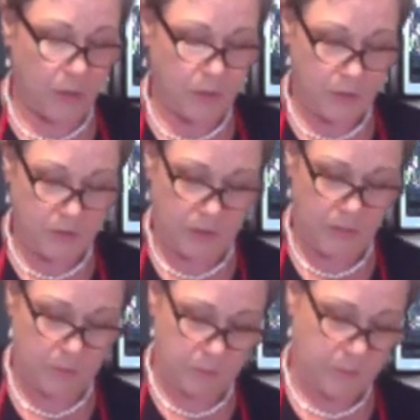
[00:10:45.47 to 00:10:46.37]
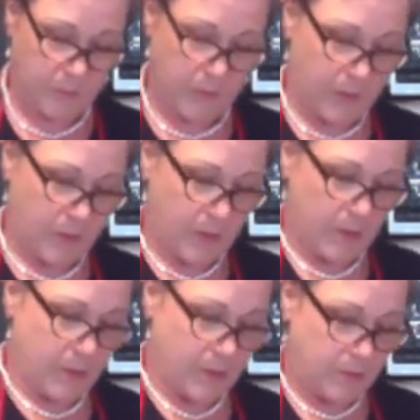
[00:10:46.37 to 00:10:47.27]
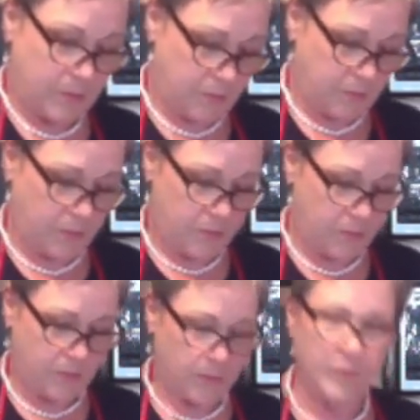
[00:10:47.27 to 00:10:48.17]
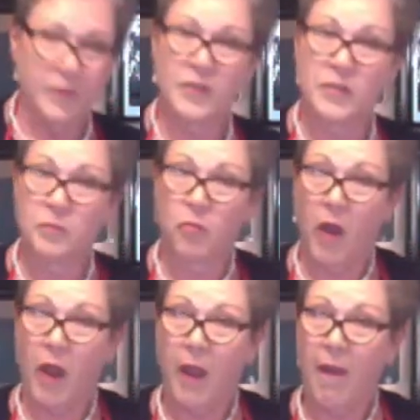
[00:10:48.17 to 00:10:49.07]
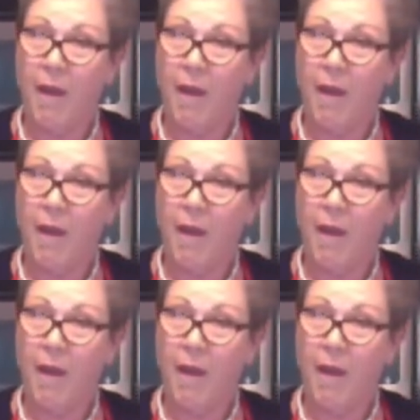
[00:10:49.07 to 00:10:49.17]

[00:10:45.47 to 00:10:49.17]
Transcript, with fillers: spray